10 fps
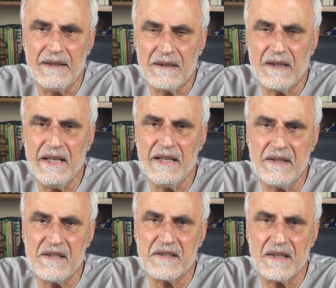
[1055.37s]
and
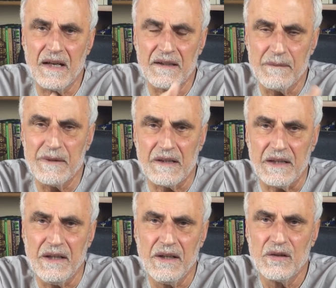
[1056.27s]
relate this
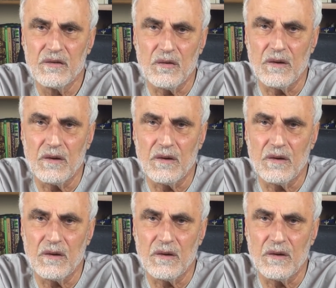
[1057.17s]
ultimately